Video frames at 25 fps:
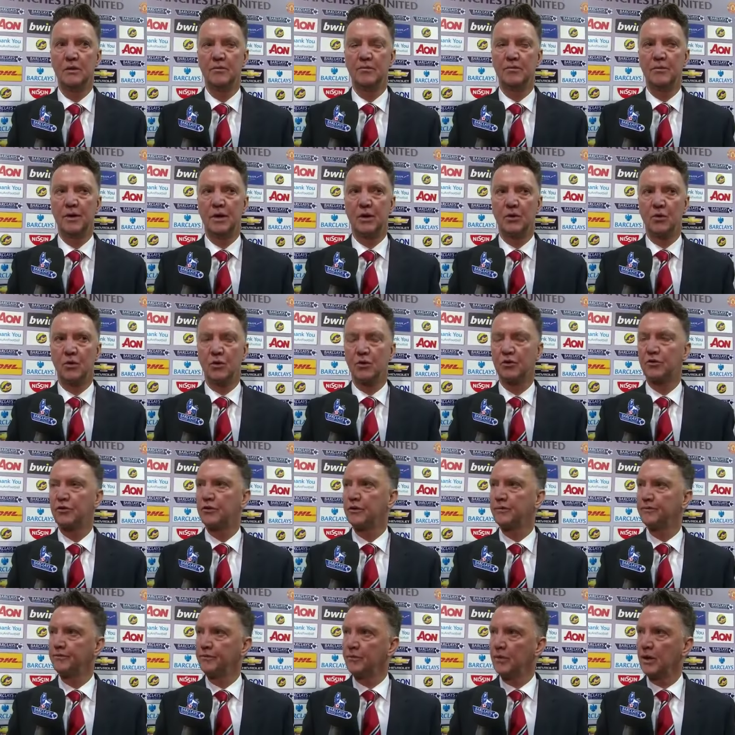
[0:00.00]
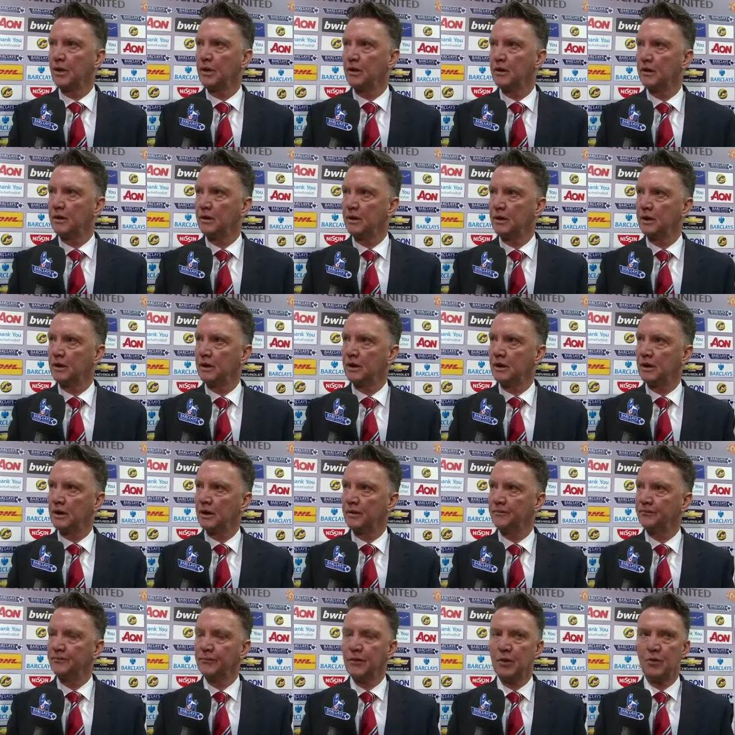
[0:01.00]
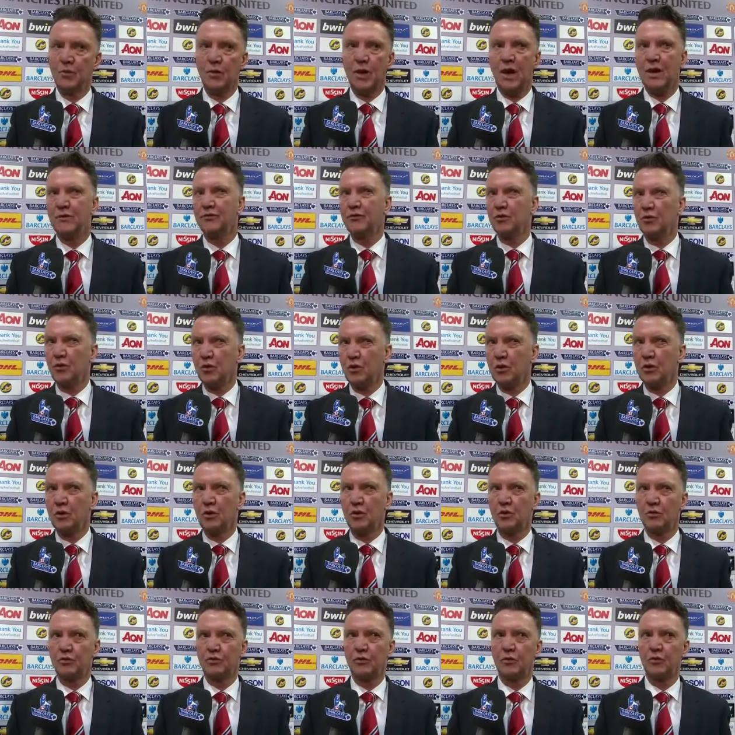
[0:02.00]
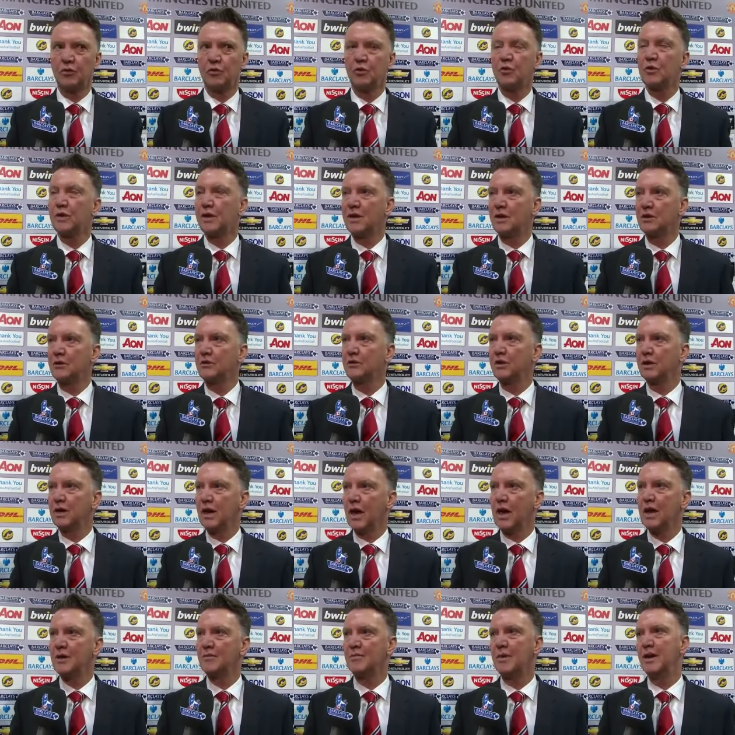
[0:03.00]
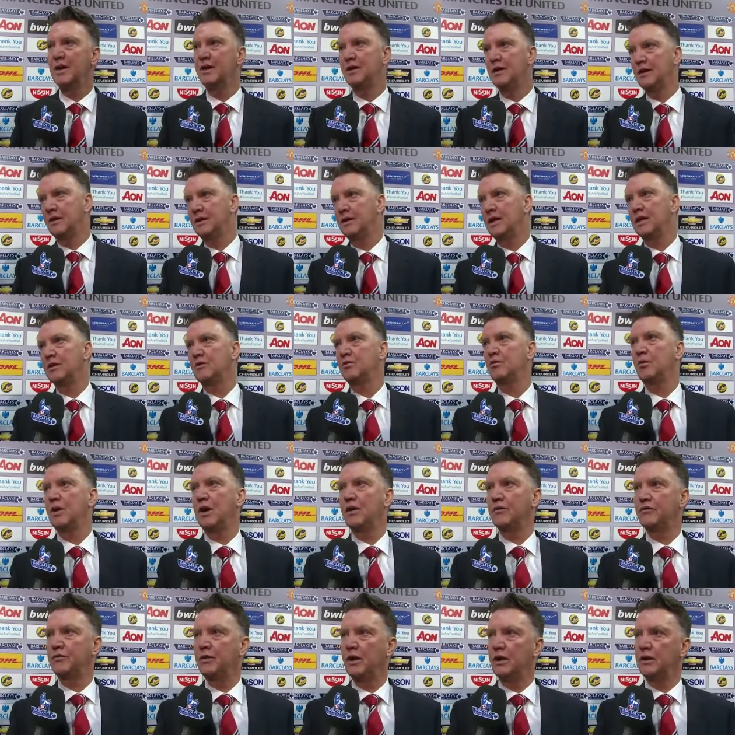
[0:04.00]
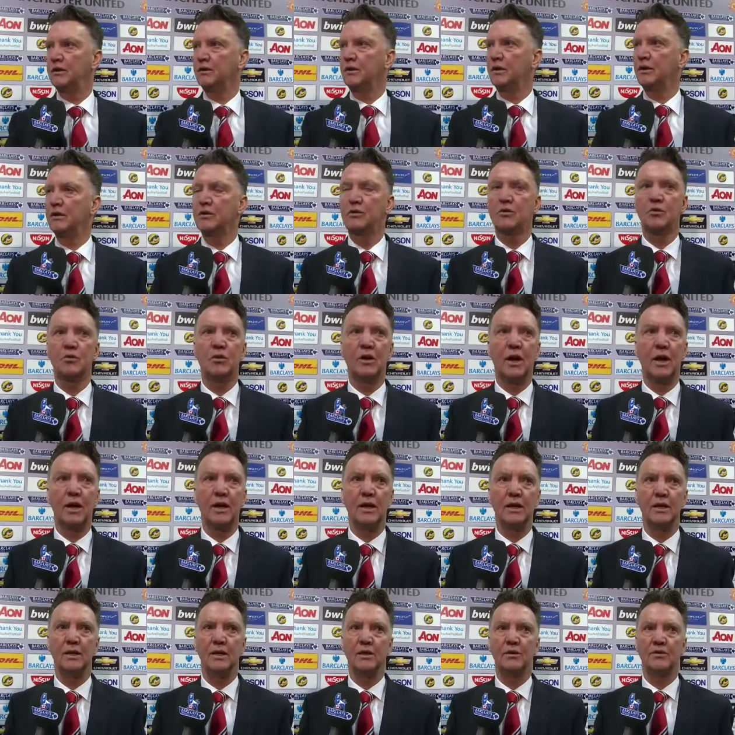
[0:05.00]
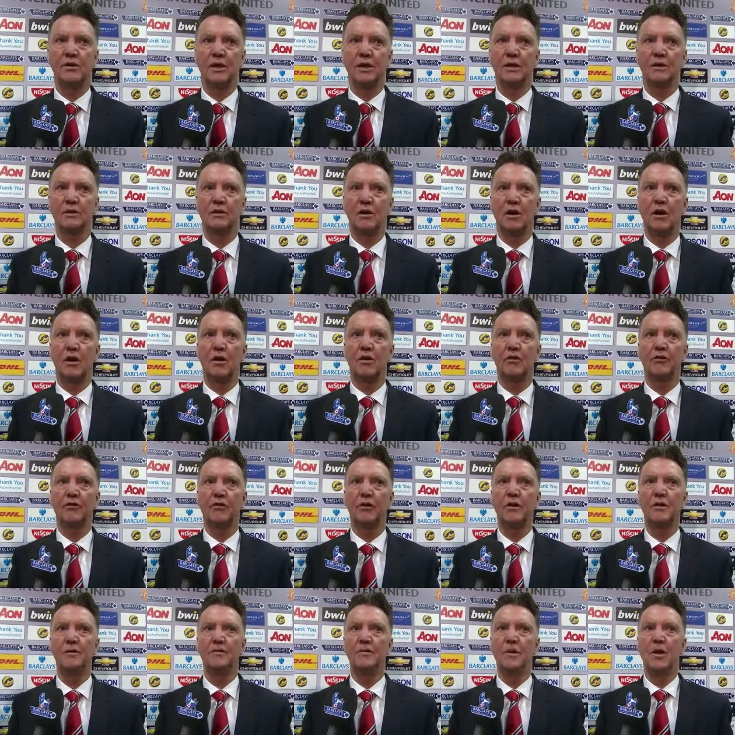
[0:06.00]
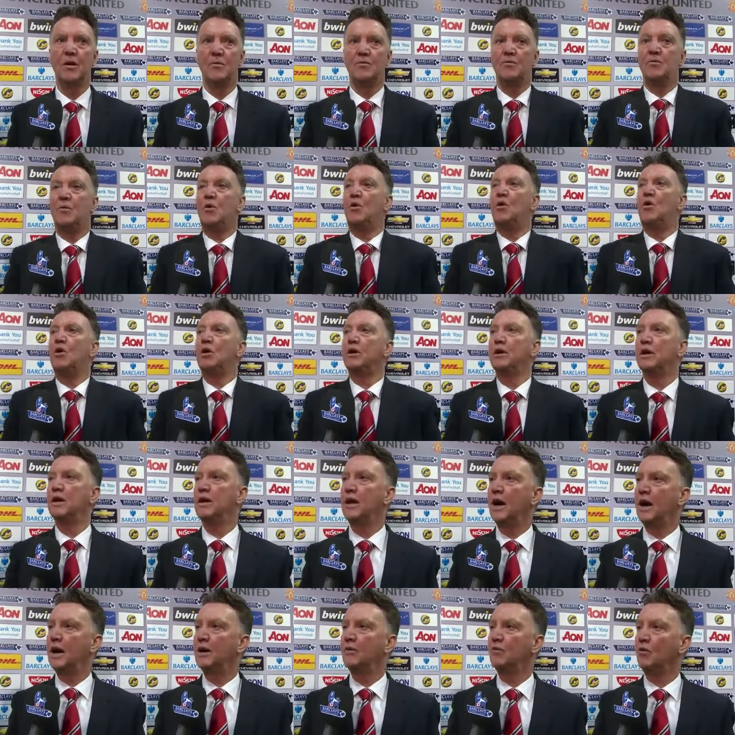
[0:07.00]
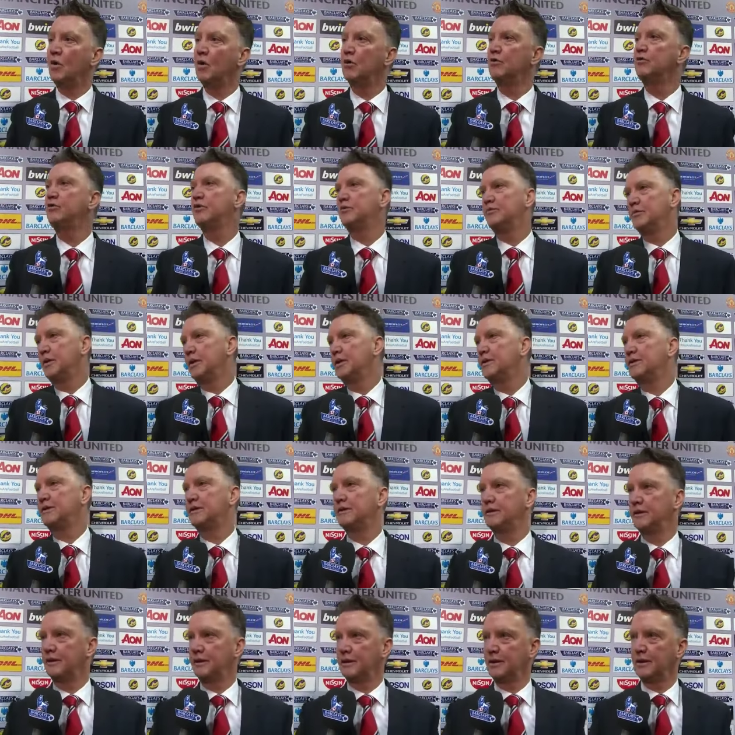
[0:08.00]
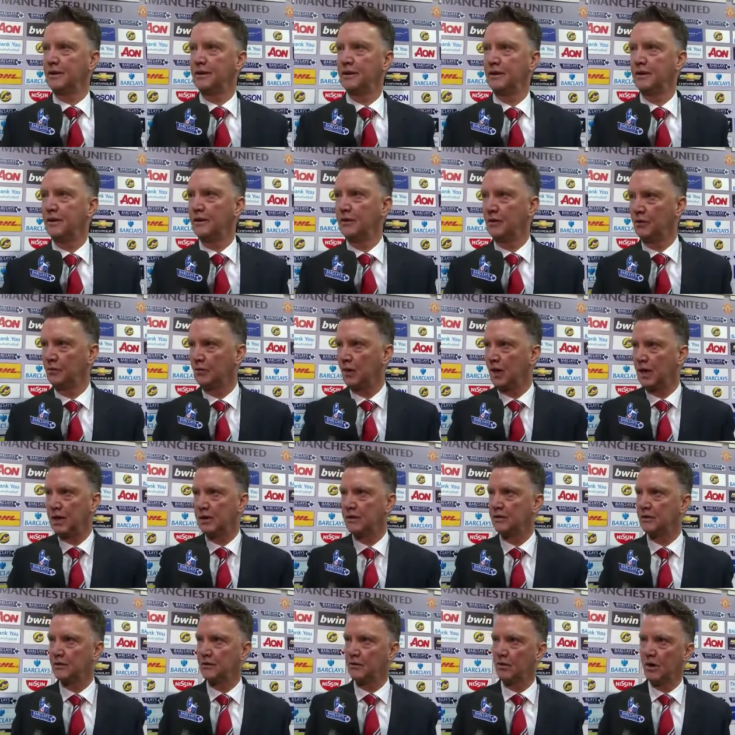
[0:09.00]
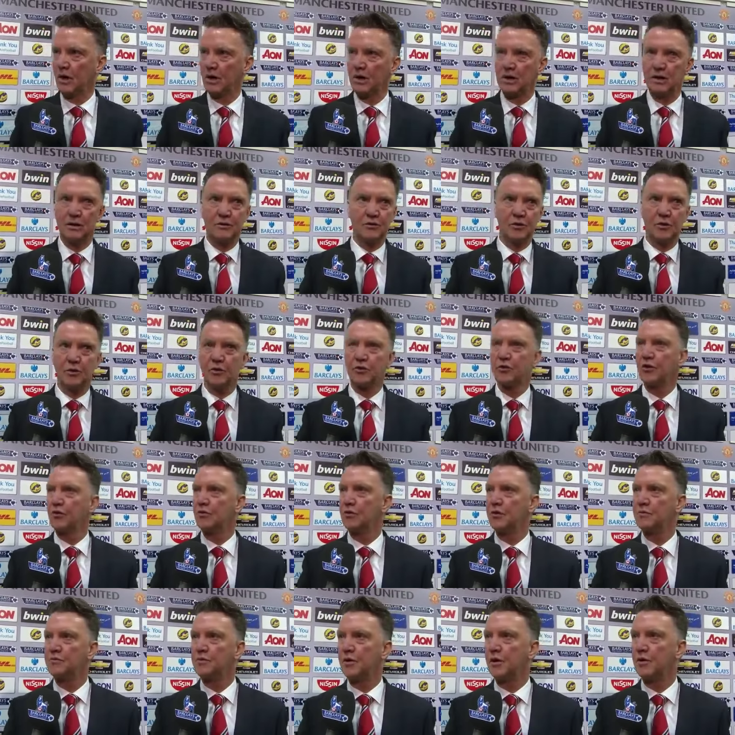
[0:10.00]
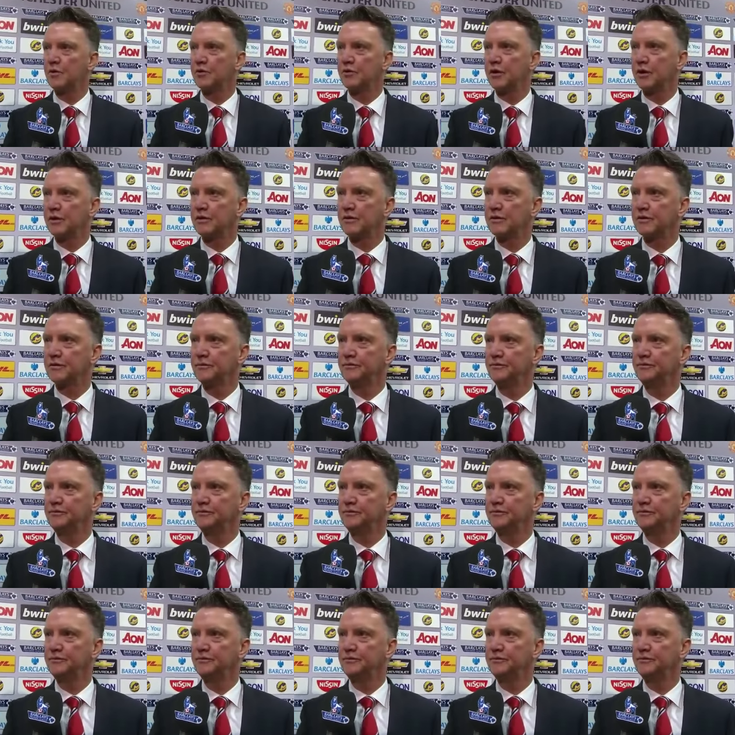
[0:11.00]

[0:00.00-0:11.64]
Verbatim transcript: because uh, we have to learn also to kill the game, and that we have done today in the second half more than I want. But uh, all right, it's also a process.